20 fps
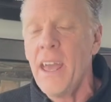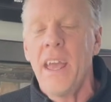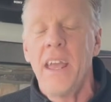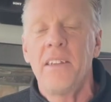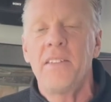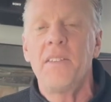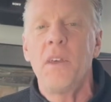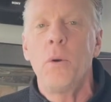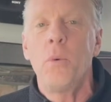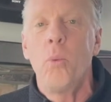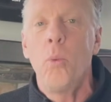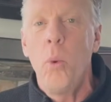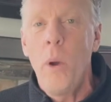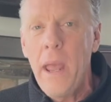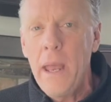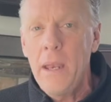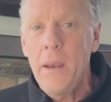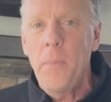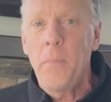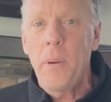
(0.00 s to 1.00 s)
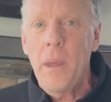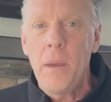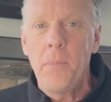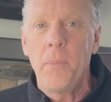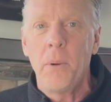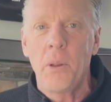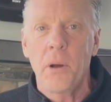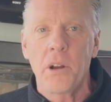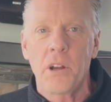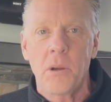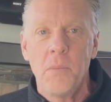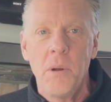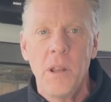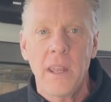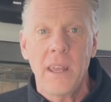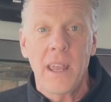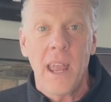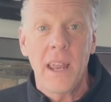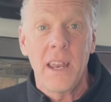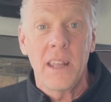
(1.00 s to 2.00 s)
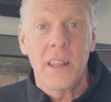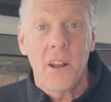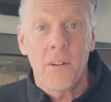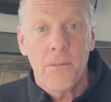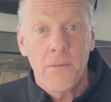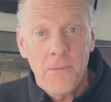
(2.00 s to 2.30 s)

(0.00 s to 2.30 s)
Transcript: is that when people are communicating their